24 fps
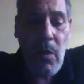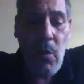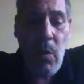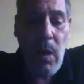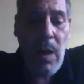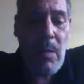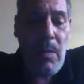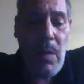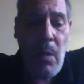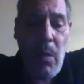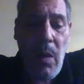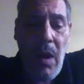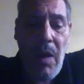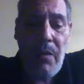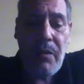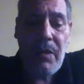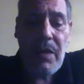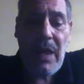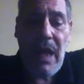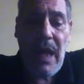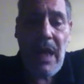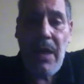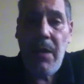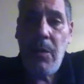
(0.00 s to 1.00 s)
while my wife
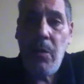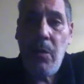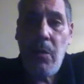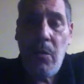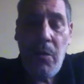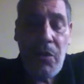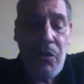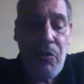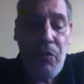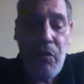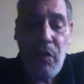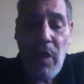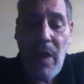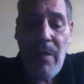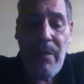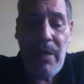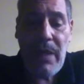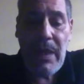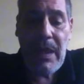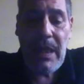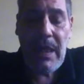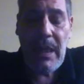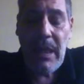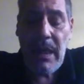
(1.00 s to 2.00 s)
and I were
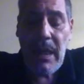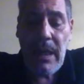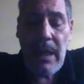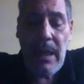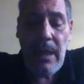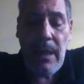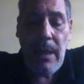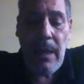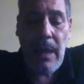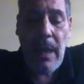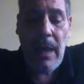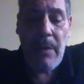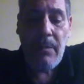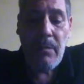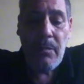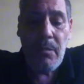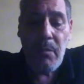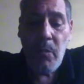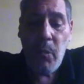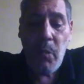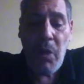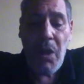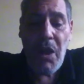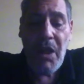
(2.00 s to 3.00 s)
traveling
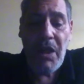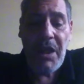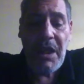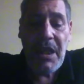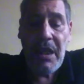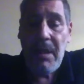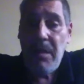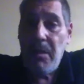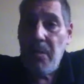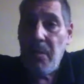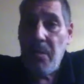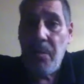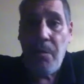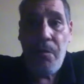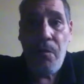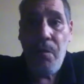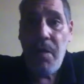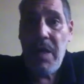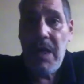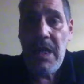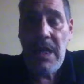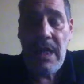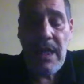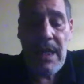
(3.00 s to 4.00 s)
and working
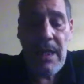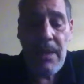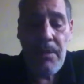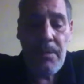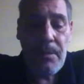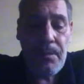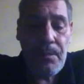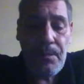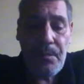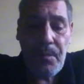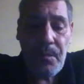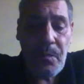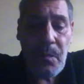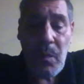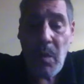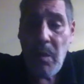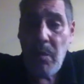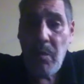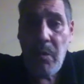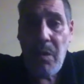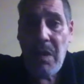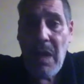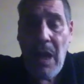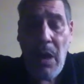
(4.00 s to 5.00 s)
freely
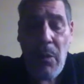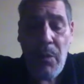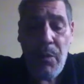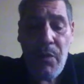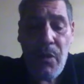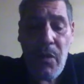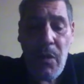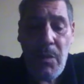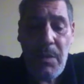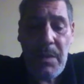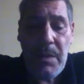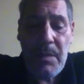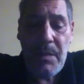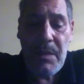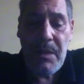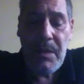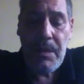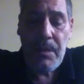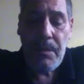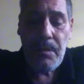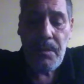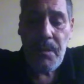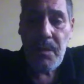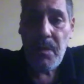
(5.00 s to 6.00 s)
without
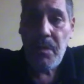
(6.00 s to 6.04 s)
problems